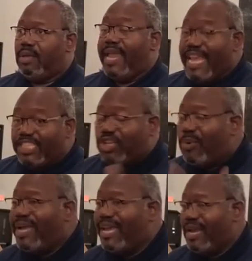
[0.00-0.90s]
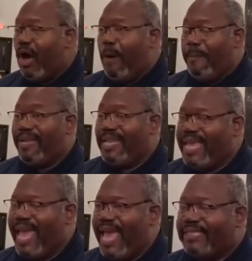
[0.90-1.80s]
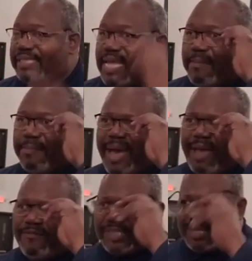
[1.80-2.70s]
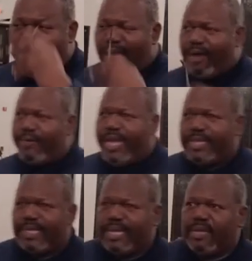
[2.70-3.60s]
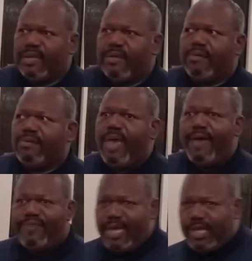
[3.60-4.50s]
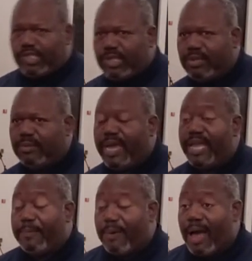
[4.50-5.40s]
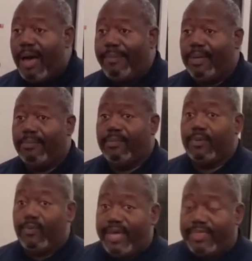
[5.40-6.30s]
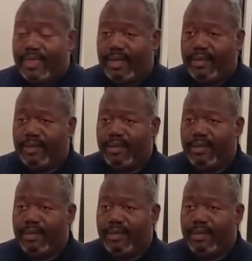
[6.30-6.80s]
And he's doing it openly, yes, but for some odd reason, you have an issue and a problem with it.